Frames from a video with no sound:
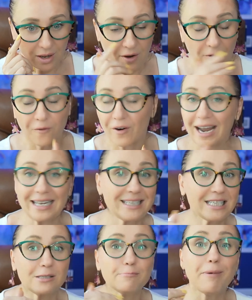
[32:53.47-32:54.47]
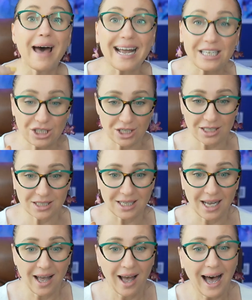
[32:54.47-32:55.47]
Freight dispatchers
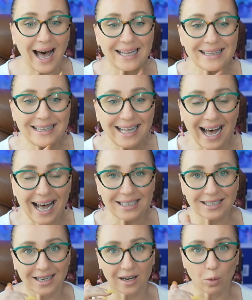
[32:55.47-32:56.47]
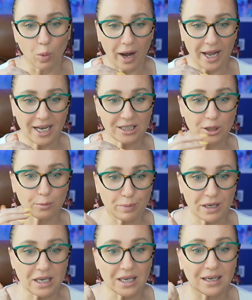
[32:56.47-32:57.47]
are not required to
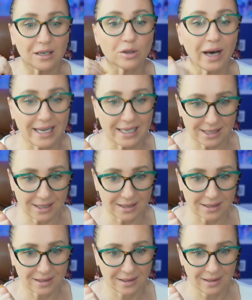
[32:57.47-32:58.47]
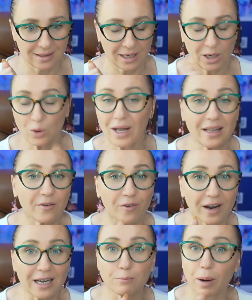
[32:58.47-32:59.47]
be licensed. You're not a
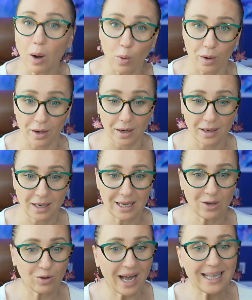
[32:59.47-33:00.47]
freight broker. You're not a